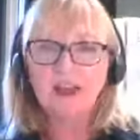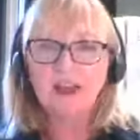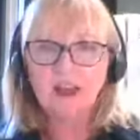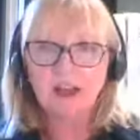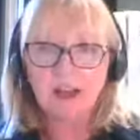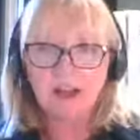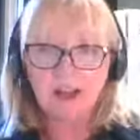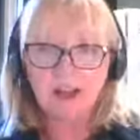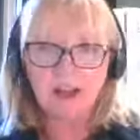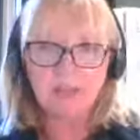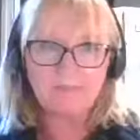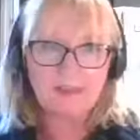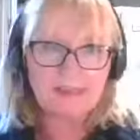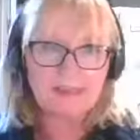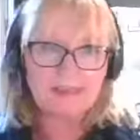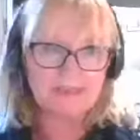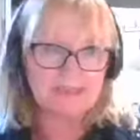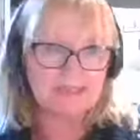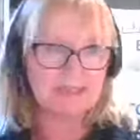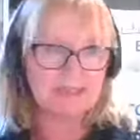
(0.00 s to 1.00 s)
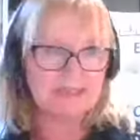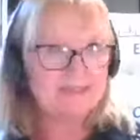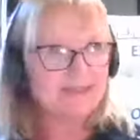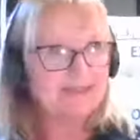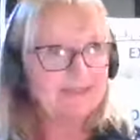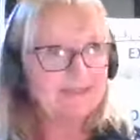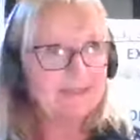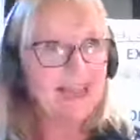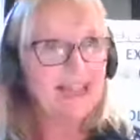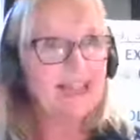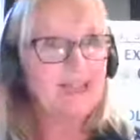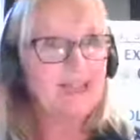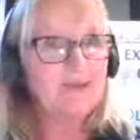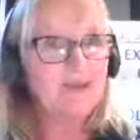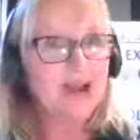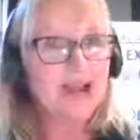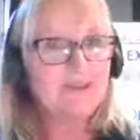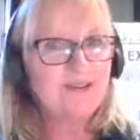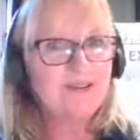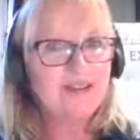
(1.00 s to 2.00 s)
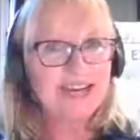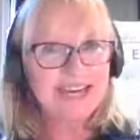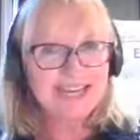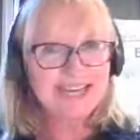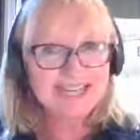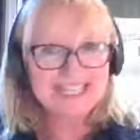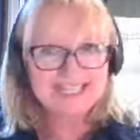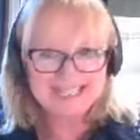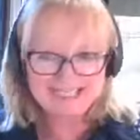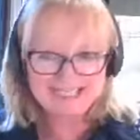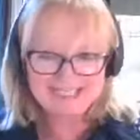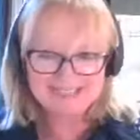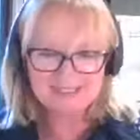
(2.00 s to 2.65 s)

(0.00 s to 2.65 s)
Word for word: our belt. Thank you, Irene.